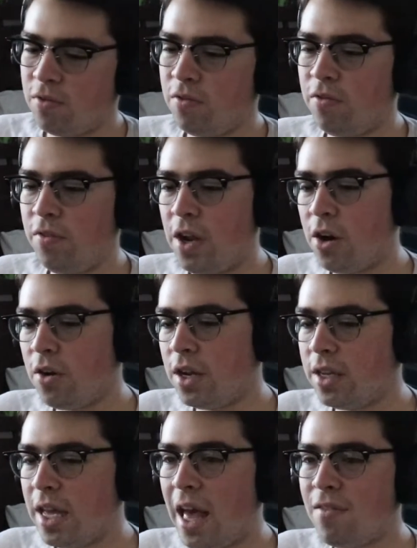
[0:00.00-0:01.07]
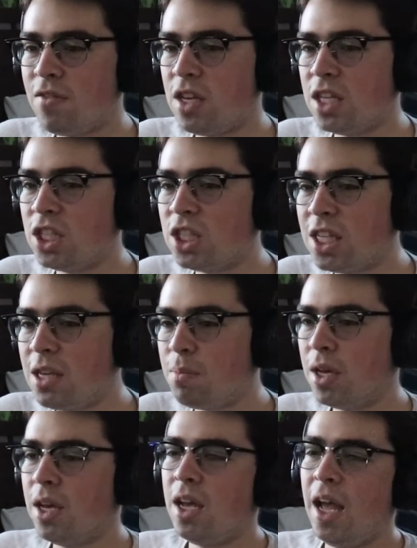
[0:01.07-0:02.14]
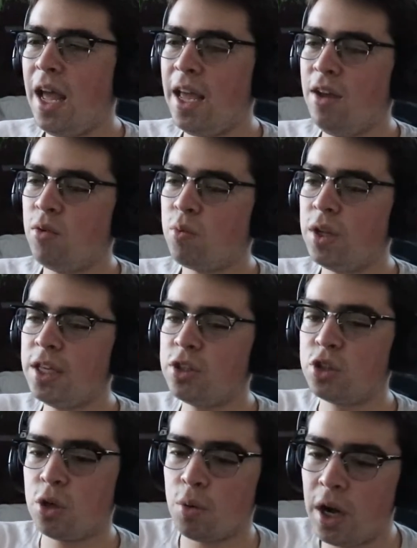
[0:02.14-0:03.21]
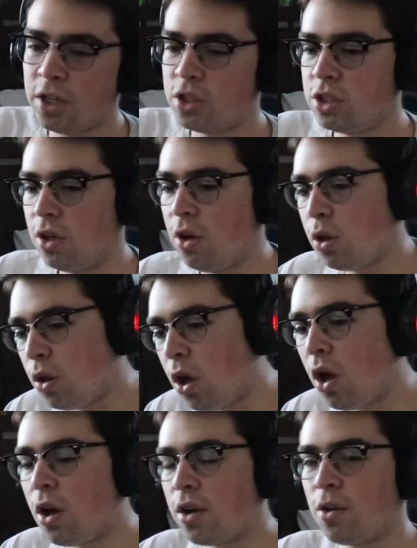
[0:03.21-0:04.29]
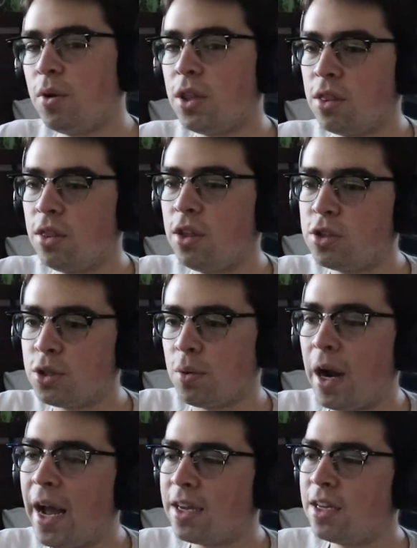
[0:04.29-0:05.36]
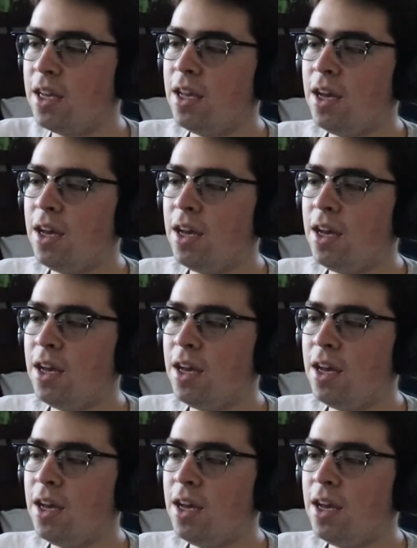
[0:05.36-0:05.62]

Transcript: very heavy and deep and really trudged along with the track.